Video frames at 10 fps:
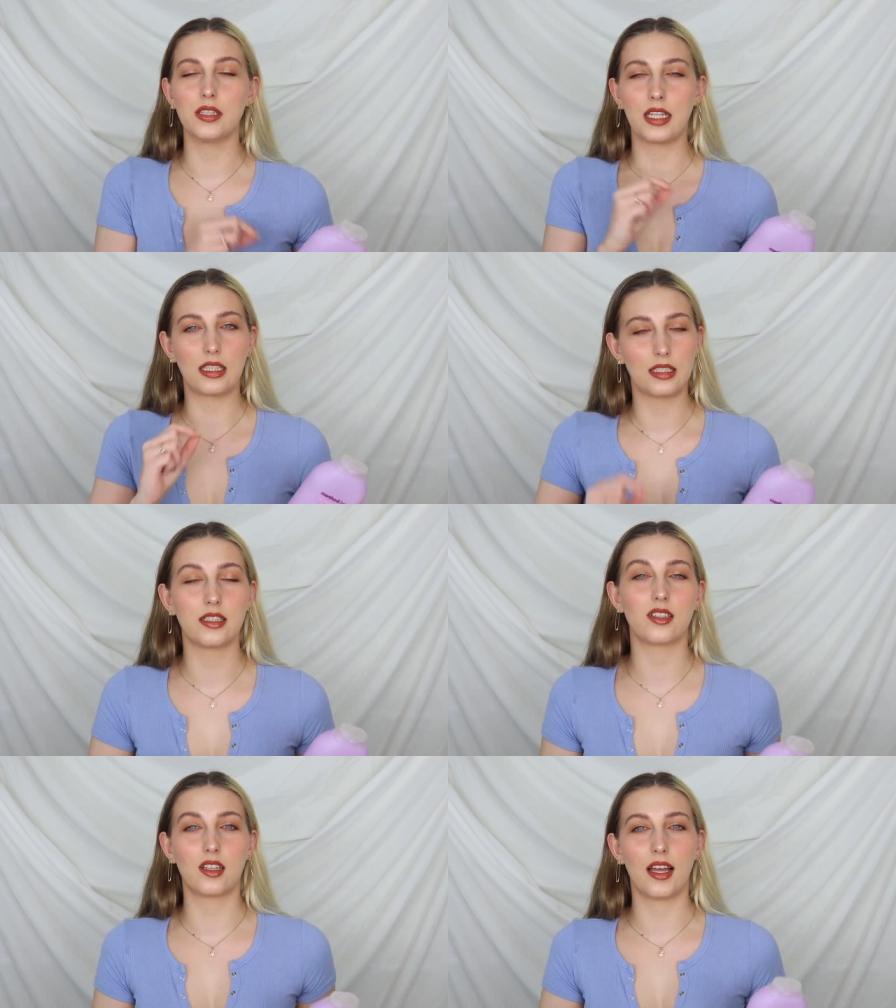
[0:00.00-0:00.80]
like
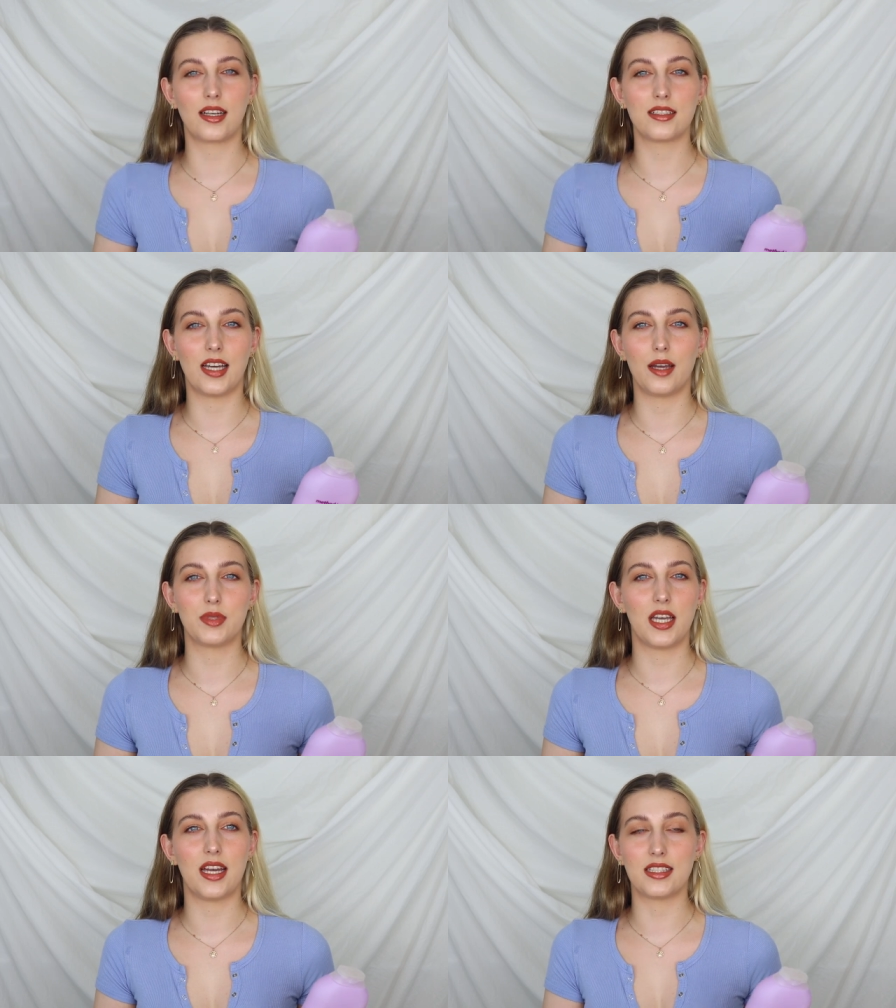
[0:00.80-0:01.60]
literally like a dime
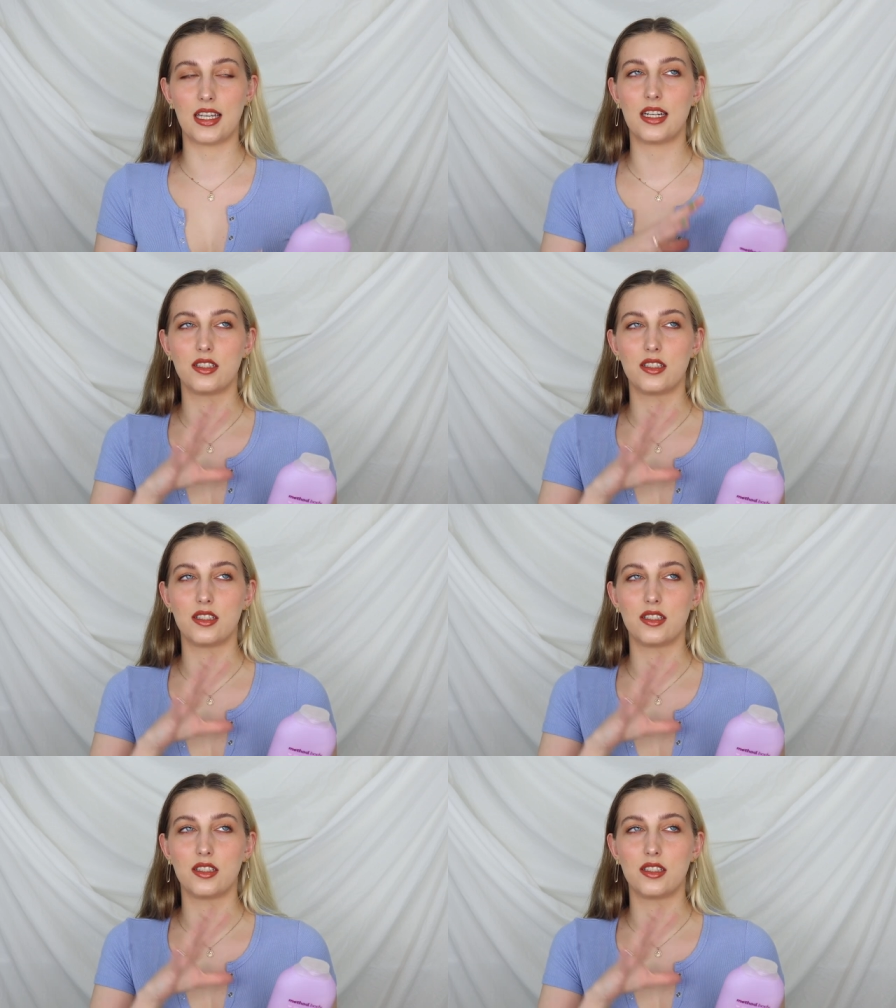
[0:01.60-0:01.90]
size and it